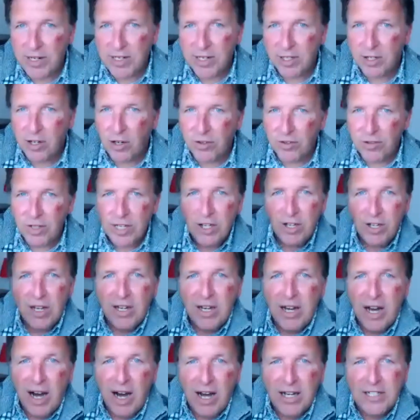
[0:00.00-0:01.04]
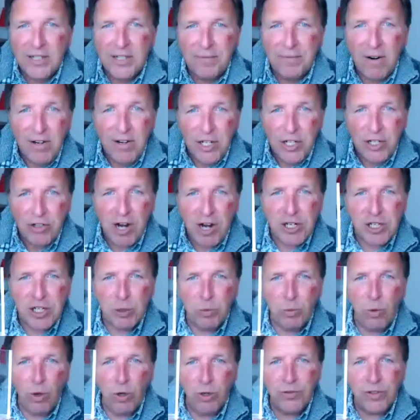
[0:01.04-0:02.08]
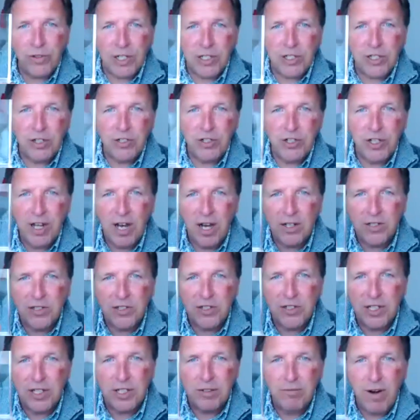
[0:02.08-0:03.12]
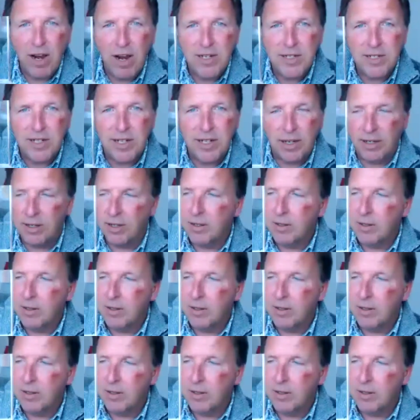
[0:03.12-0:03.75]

I got. It's a very strange award, this, because you can't see the writing